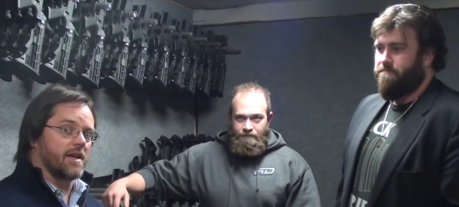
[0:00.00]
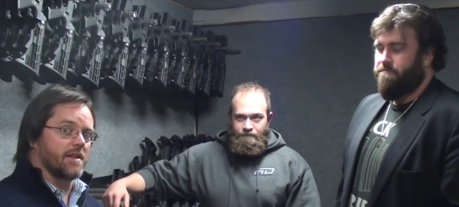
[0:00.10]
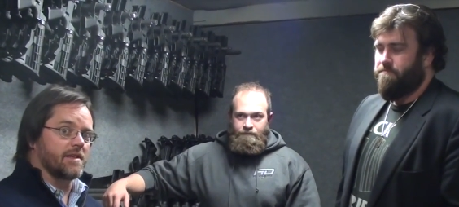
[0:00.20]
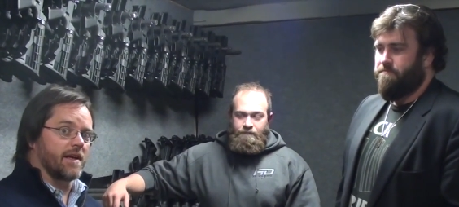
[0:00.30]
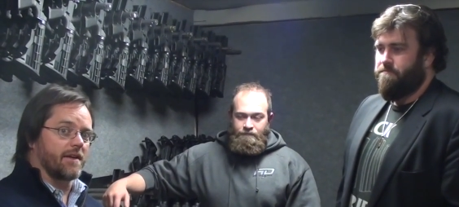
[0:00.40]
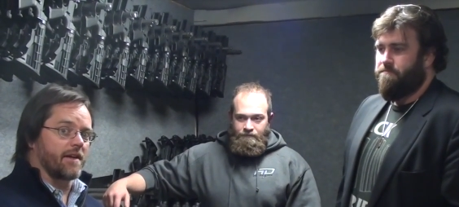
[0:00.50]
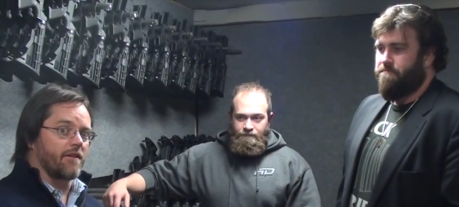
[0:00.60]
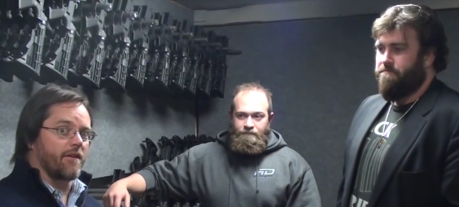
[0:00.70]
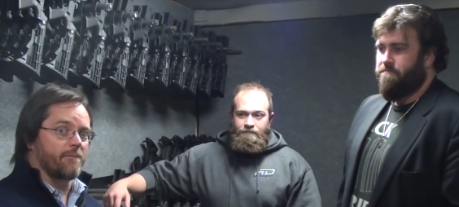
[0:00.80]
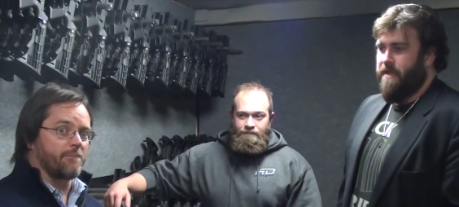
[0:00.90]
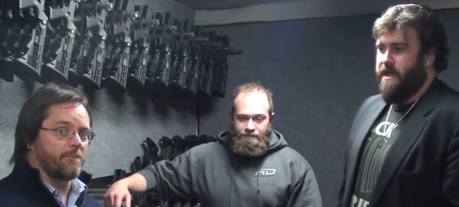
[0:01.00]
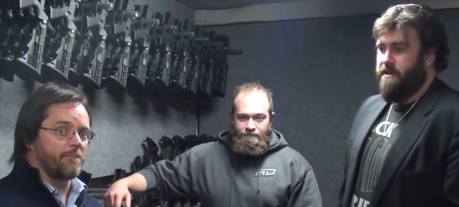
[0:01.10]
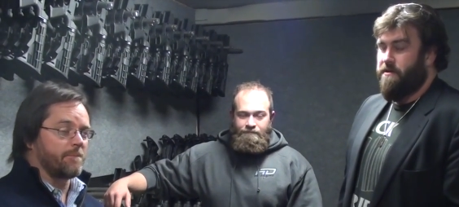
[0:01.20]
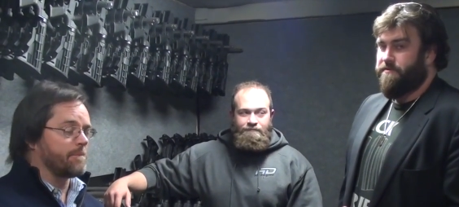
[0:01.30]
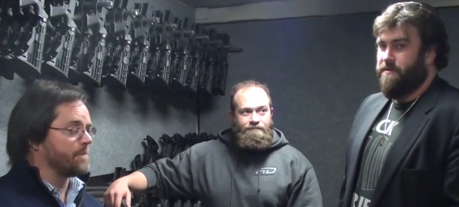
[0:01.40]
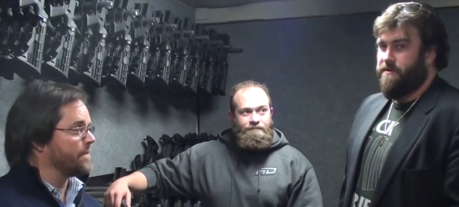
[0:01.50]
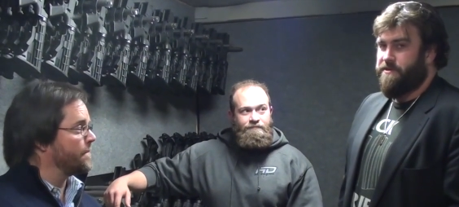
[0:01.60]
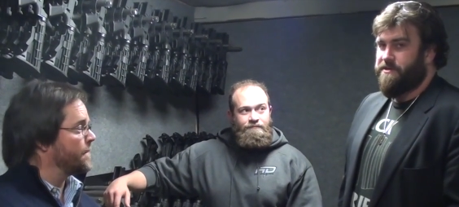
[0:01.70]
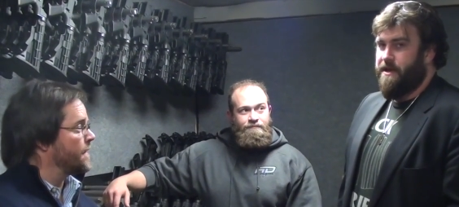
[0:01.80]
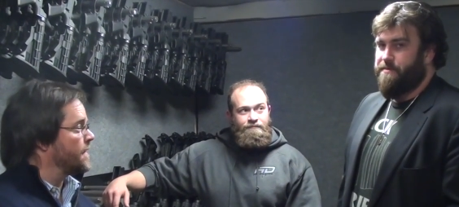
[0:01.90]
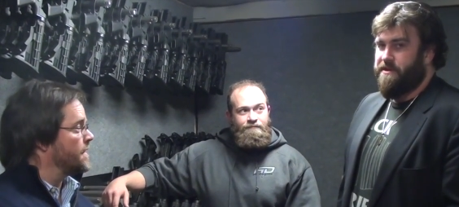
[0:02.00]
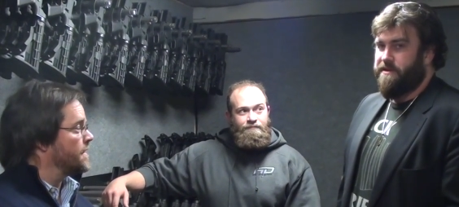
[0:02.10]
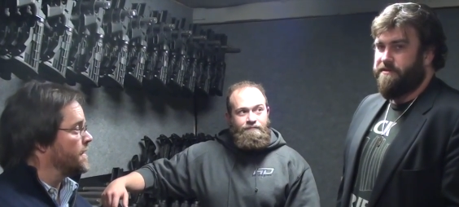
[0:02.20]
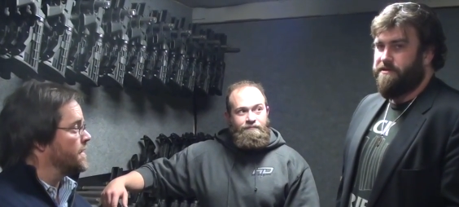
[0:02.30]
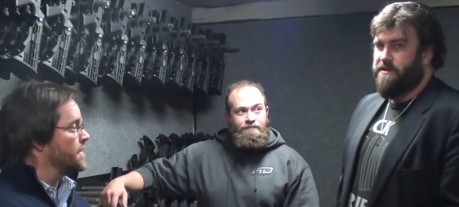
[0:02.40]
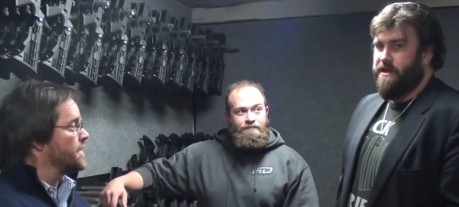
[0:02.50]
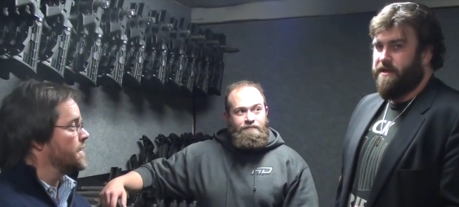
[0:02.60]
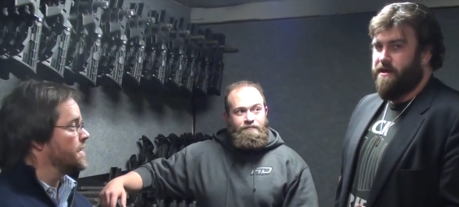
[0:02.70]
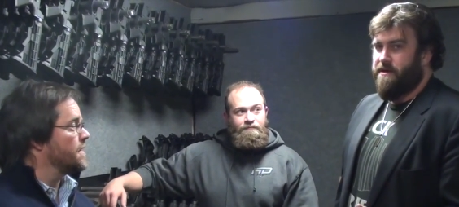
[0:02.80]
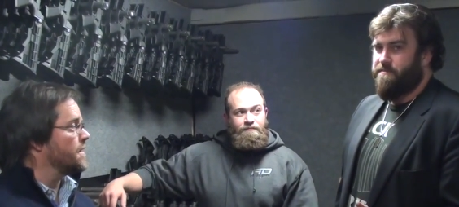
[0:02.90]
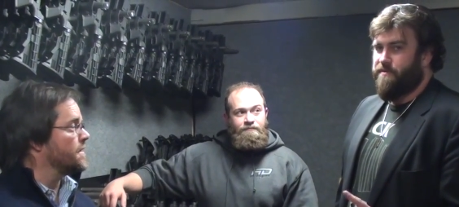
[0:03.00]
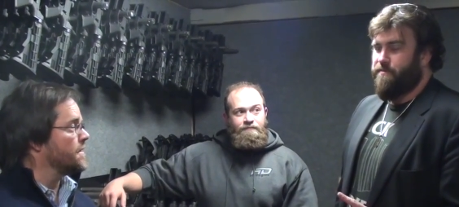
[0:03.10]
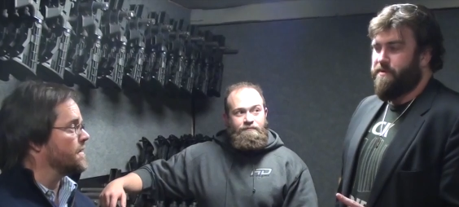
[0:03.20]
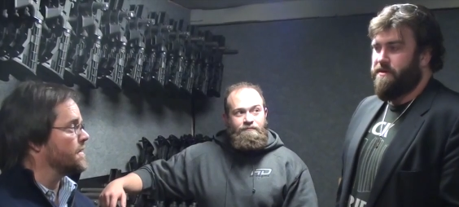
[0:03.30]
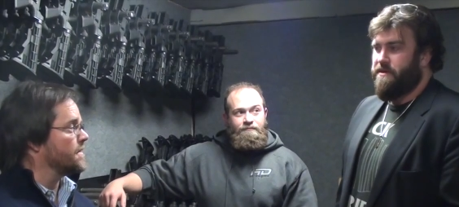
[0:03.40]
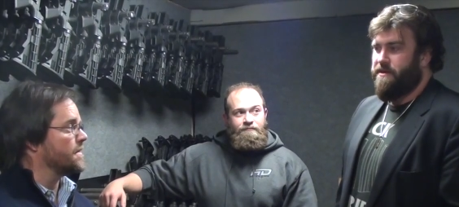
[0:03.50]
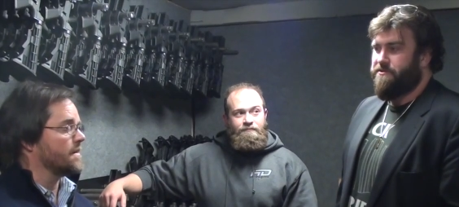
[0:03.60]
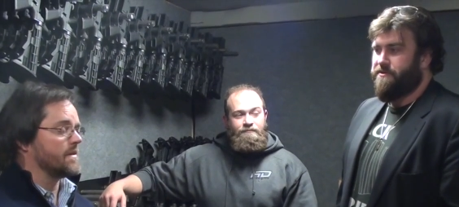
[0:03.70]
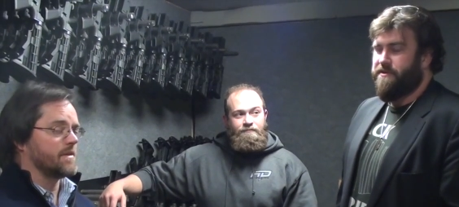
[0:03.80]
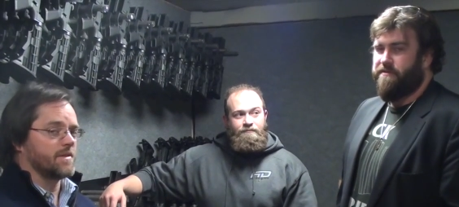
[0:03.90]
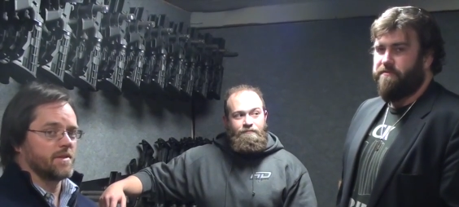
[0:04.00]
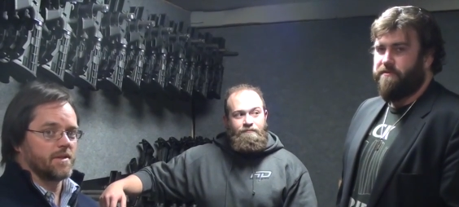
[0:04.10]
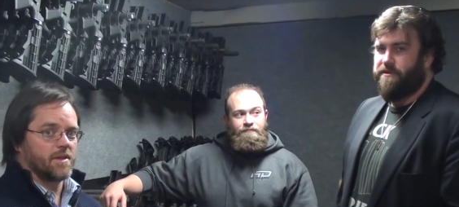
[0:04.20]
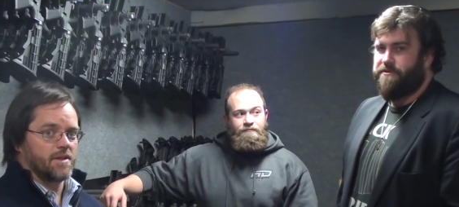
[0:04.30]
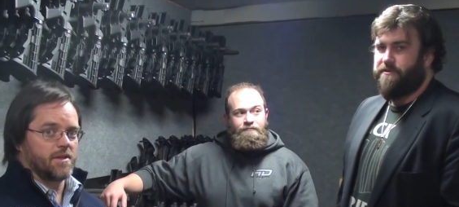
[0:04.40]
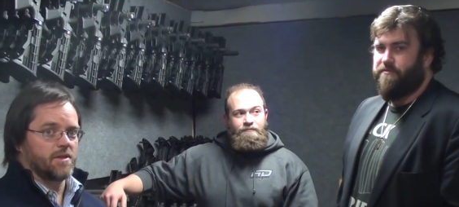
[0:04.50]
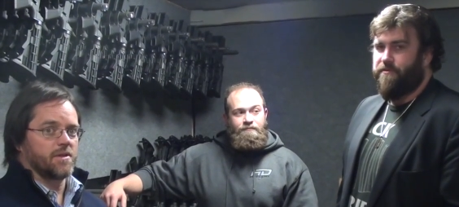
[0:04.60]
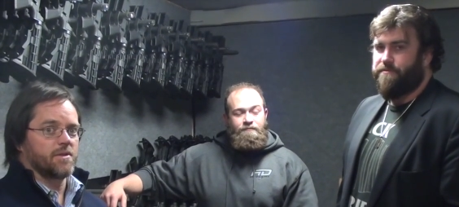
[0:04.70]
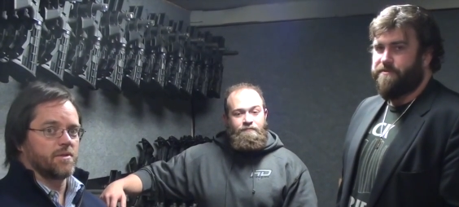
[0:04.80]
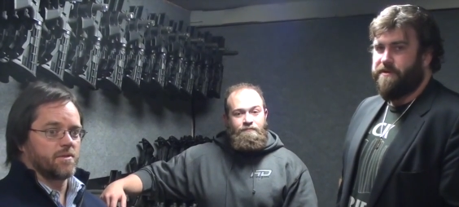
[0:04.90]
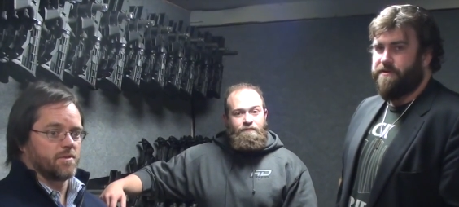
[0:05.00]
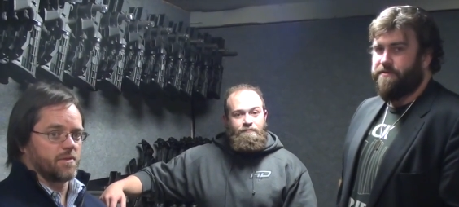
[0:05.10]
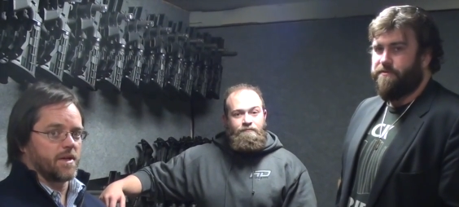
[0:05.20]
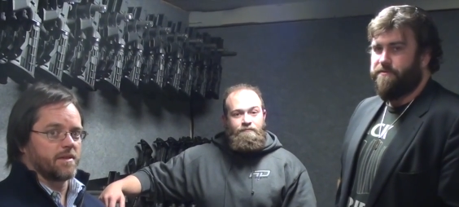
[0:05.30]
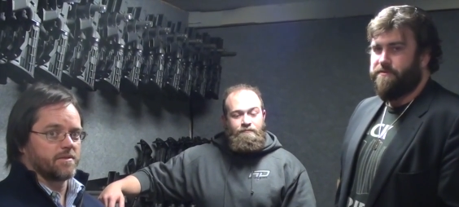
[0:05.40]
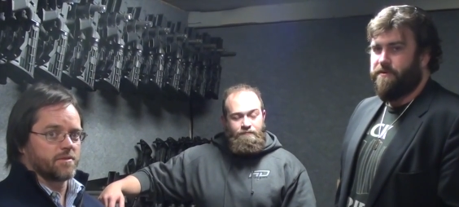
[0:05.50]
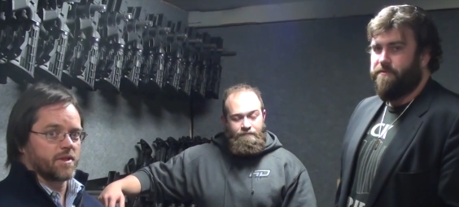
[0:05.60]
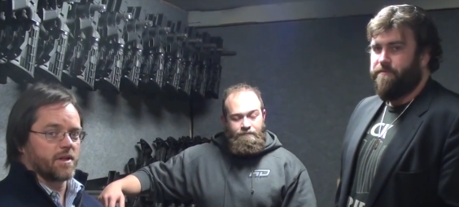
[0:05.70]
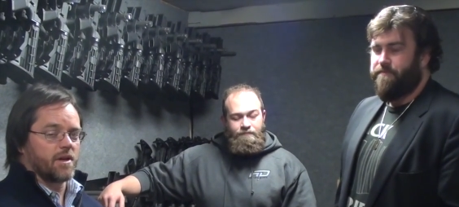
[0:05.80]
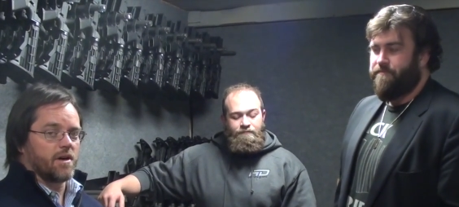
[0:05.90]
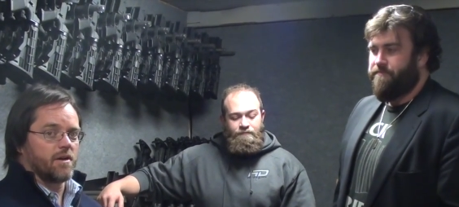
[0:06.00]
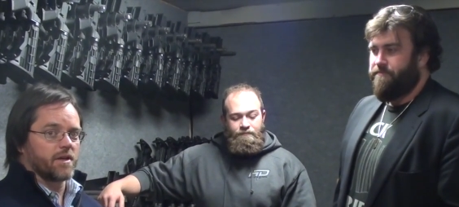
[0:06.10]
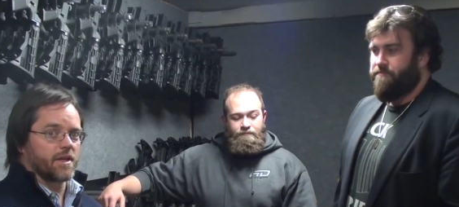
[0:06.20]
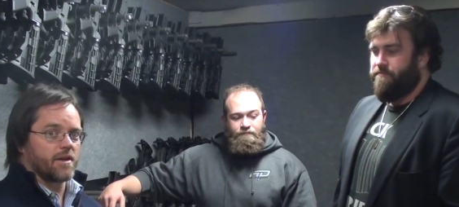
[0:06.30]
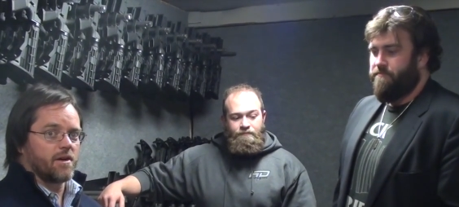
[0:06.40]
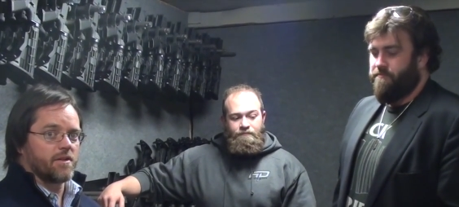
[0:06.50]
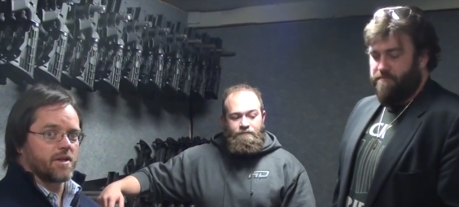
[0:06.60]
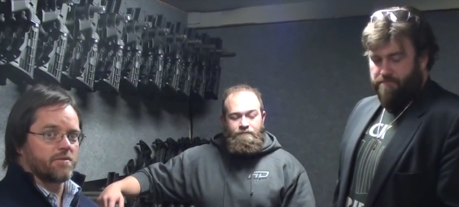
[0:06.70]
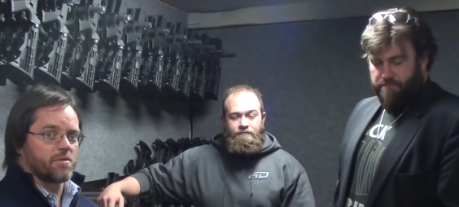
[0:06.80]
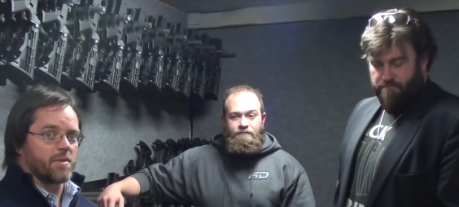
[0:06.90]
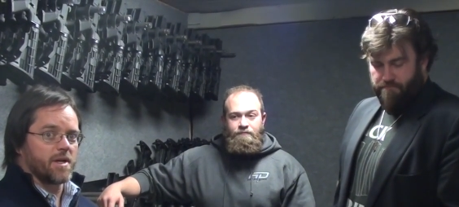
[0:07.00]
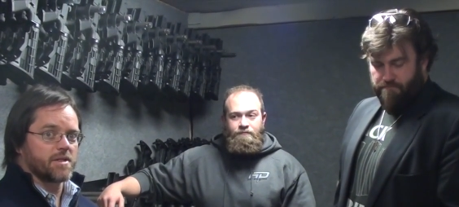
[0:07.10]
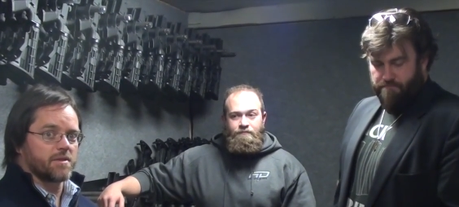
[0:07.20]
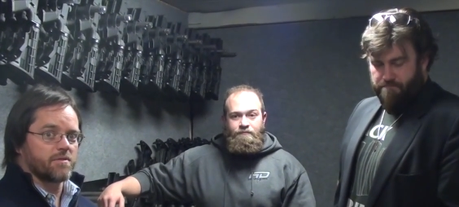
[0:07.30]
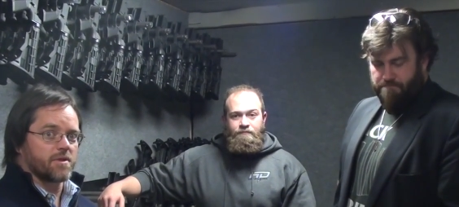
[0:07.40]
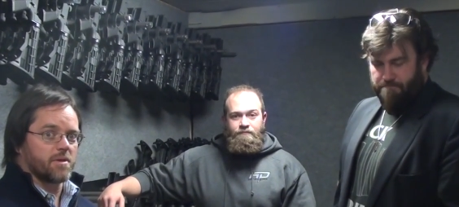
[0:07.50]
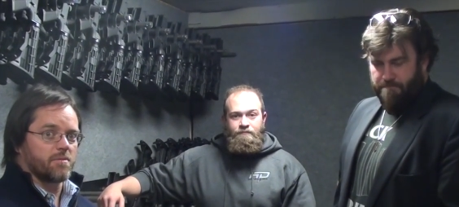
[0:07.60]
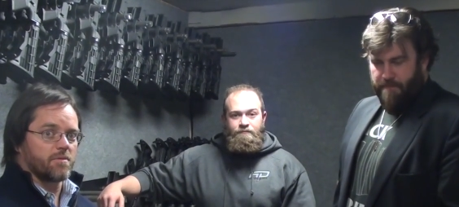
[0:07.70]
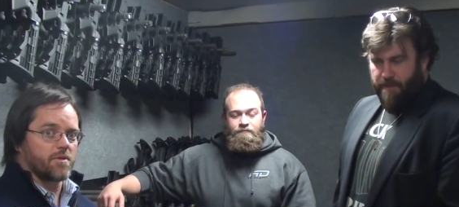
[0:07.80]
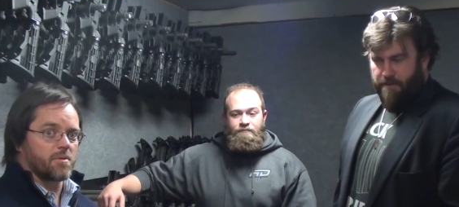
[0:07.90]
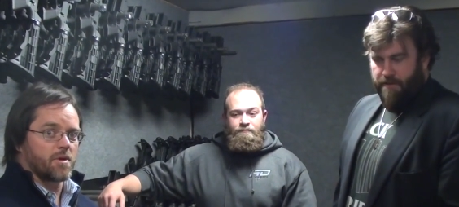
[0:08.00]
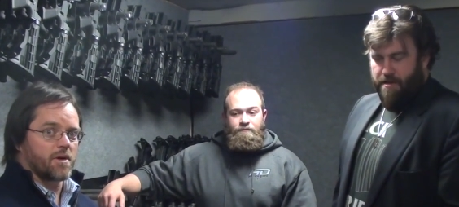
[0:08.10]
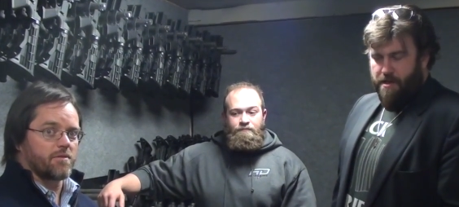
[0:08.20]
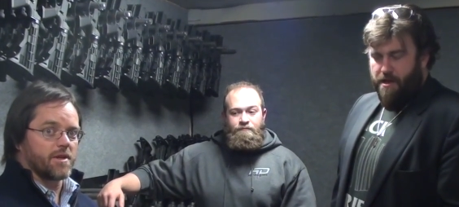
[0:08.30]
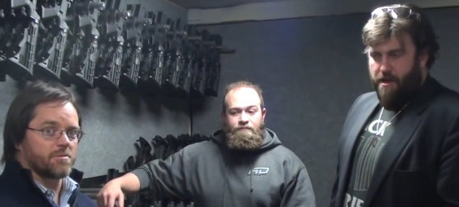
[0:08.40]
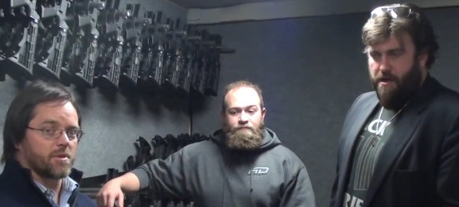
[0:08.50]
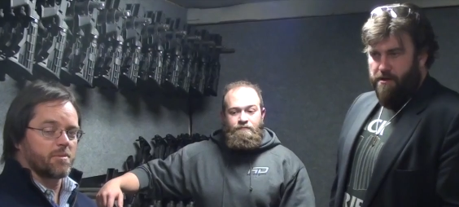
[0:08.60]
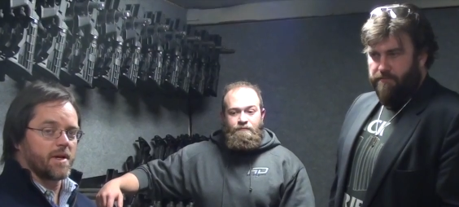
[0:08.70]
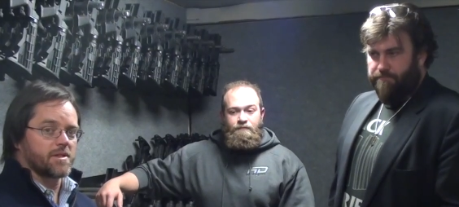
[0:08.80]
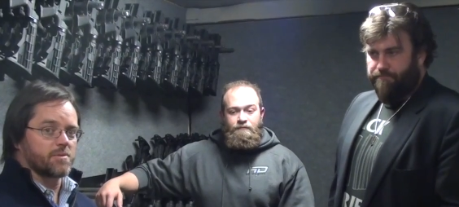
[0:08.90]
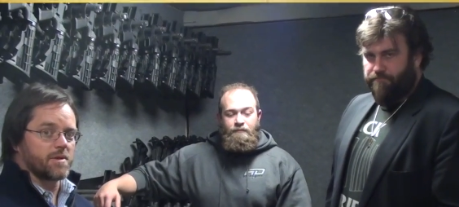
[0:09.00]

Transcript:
Speaker 1: Head Down A R. And also at shop N S G dot com, there'll be entry level entry forms there
Speaker 2: too. Right. So get all get all the information from from our Facebook page and